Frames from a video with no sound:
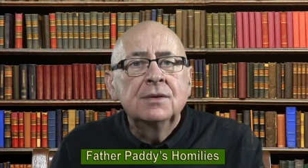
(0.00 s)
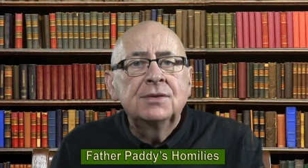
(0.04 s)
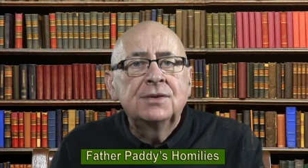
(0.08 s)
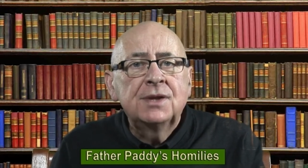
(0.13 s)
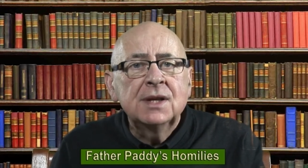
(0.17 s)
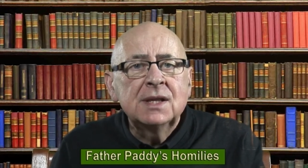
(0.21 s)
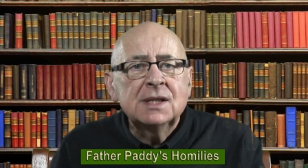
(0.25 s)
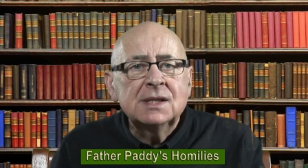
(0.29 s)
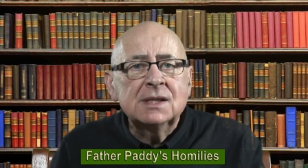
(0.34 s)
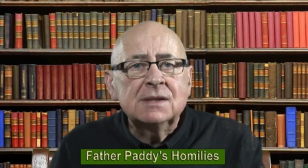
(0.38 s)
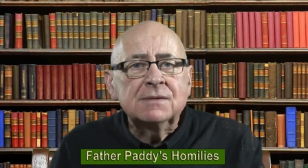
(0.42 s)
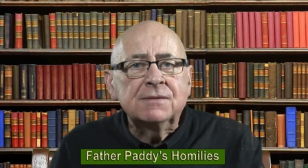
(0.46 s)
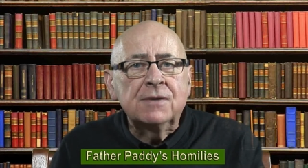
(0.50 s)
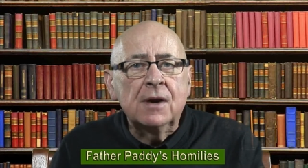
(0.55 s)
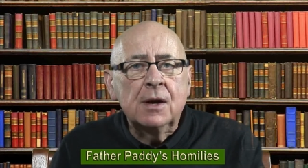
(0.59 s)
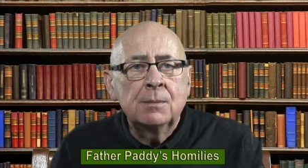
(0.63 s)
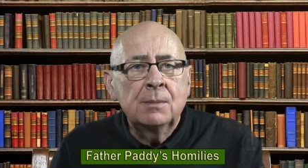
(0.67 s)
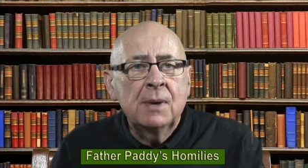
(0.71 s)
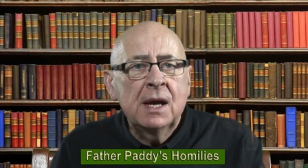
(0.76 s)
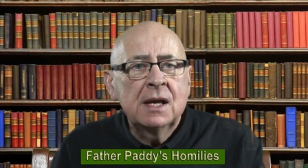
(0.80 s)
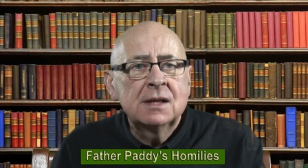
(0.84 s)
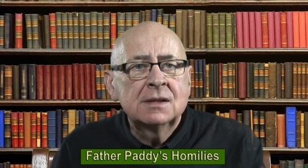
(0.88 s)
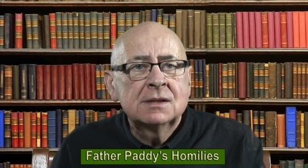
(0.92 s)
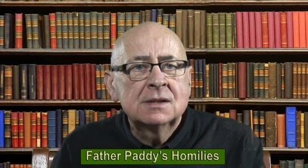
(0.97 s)
This
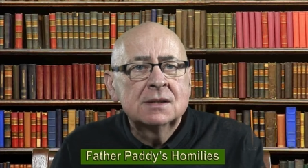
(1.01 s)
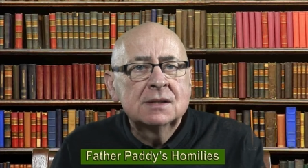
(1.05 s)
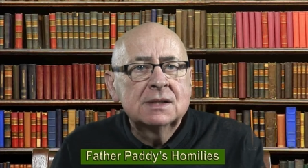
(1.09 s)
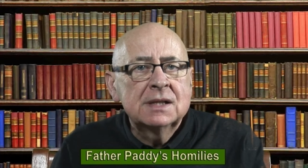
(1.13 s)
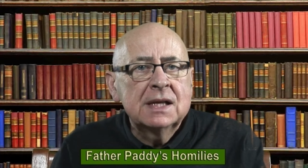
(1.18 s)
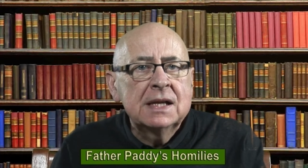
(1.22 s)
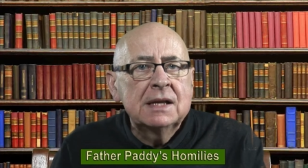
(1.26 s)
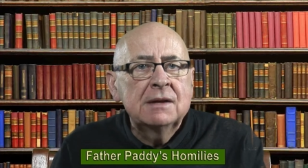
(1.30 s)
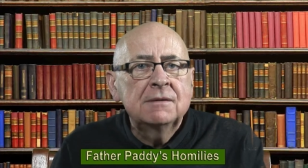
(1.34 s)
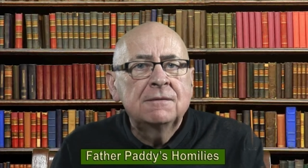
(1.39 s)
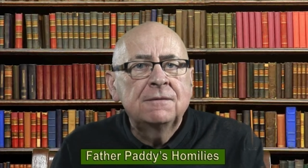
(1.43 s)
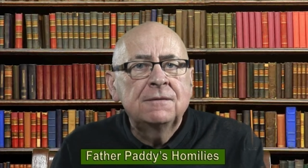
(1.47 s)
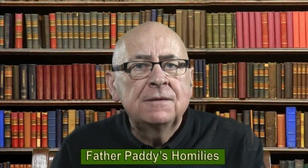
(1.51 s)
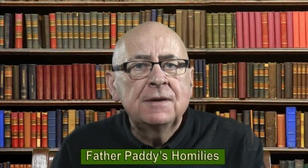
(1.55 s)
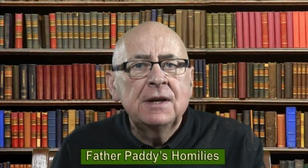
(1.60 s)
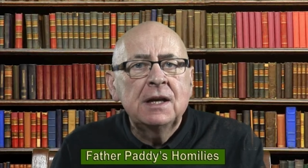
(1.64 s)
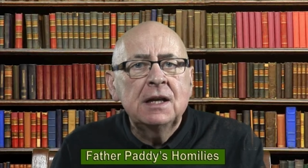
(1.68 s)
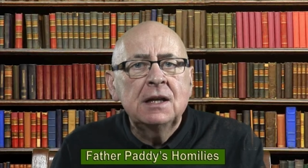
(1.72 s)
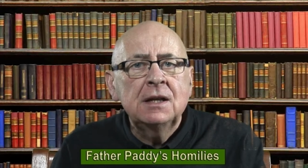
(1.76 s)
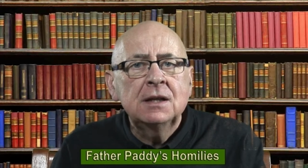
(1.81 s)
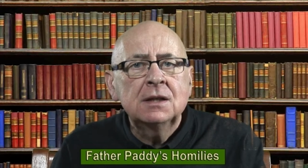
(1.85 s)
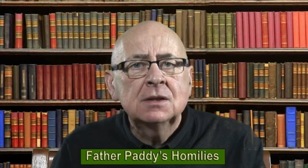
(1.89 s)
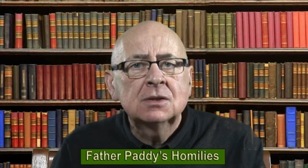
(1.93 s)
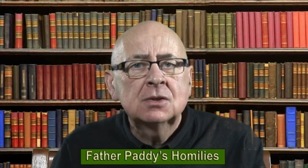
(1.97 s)
fermented
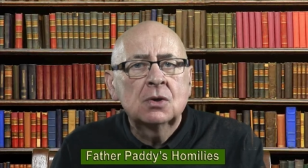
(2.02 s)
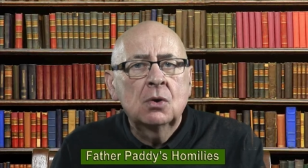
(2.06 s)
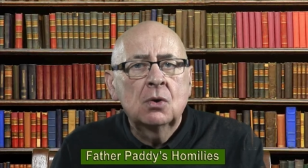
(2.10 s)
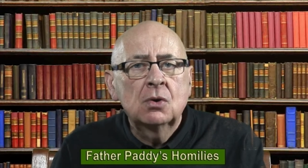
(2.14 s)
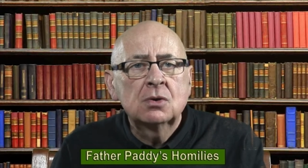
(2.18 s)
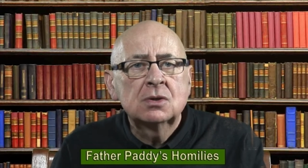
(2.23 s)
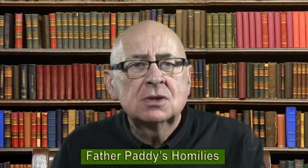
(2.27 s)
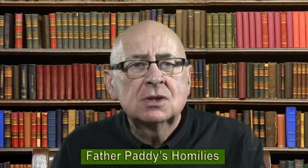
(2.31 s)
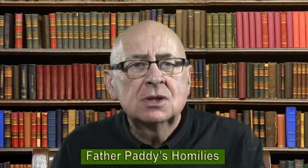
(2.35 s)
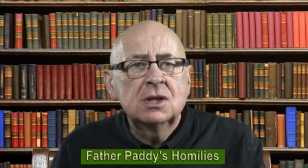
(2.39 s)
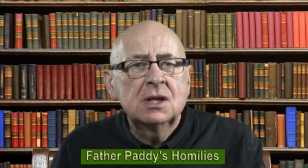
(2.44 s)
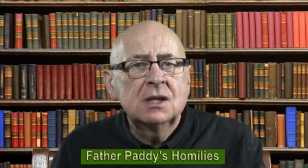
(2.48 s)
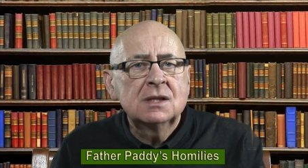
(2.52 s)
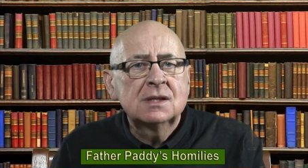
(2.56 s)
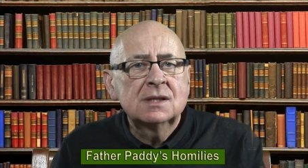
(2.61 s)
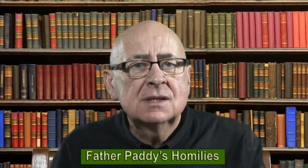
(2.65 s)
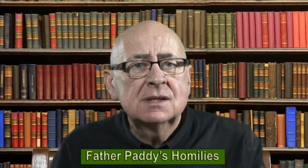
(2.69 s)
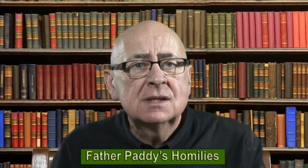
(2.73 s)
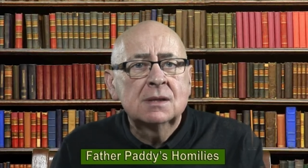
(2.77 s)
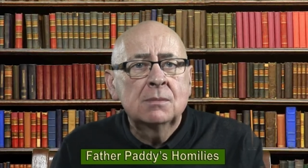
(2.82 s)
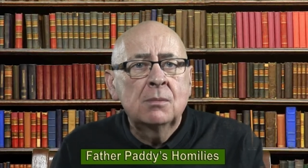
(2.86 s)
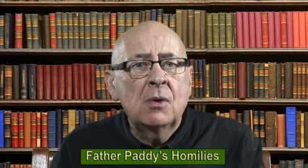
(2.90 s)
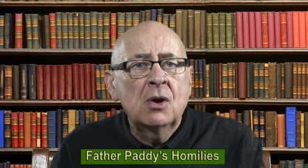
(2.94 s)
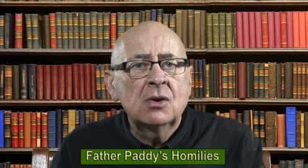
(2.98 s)
ill-feeling towards
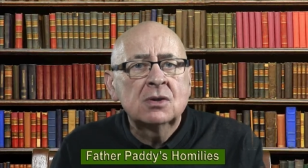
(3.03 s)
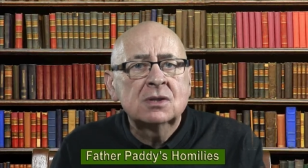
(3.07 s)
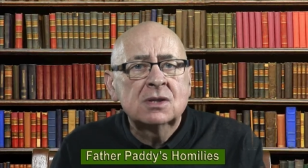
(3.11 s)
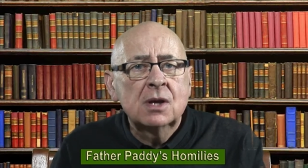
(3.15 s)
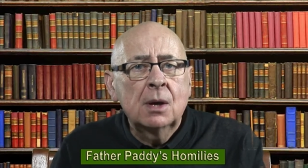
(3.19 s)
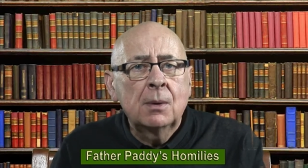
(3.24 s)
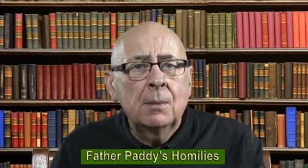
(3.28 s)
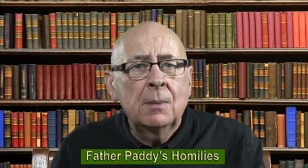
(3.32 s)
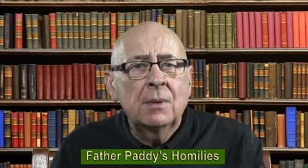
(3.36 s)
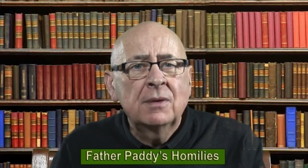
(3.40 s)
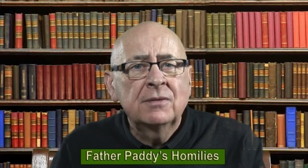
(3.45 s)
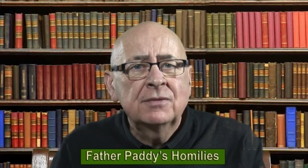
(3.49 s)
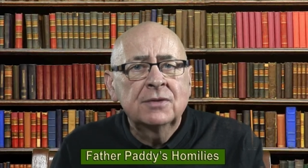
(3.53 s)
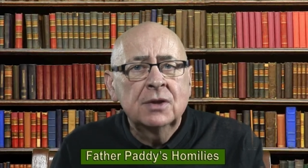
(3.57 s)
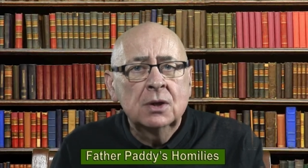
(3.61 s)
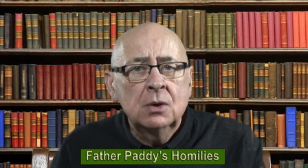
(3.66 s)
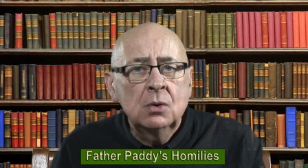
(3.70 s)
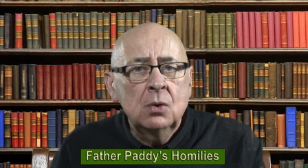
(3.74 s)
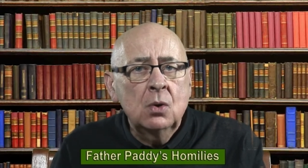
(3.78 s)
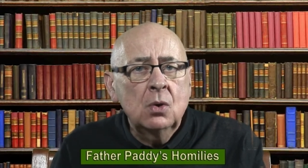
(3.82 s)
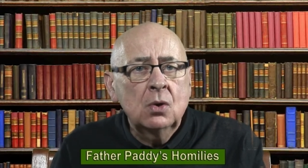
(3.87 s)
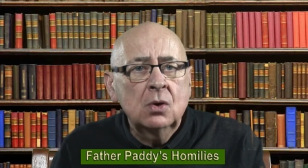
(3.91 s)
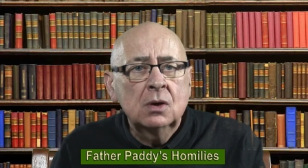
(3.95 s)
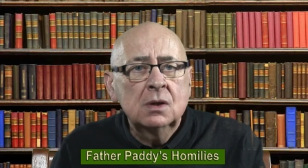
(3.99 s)
Jesus among some of the
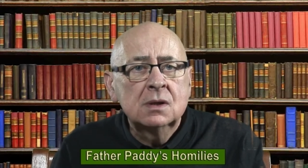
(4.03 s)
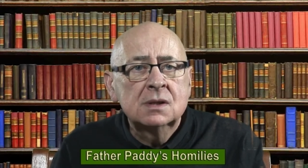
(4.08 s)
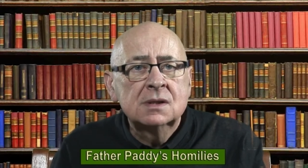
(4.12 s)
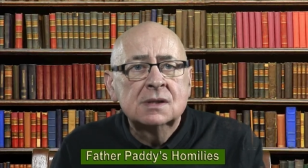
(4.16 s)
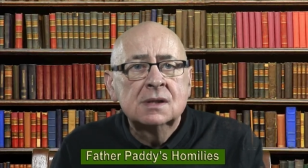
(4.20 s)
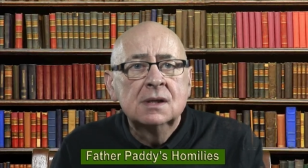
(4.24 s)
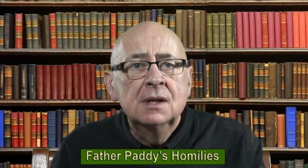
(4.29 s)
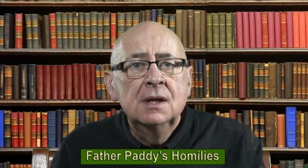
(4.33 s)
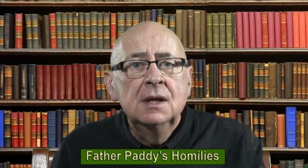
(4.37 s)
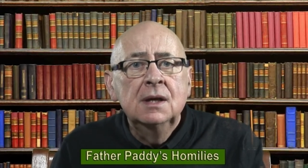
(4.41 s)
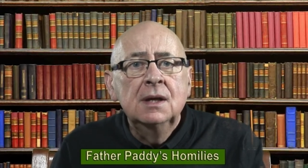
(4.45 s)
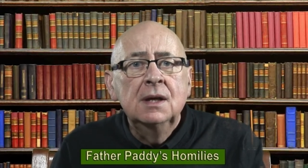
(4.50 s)
locals.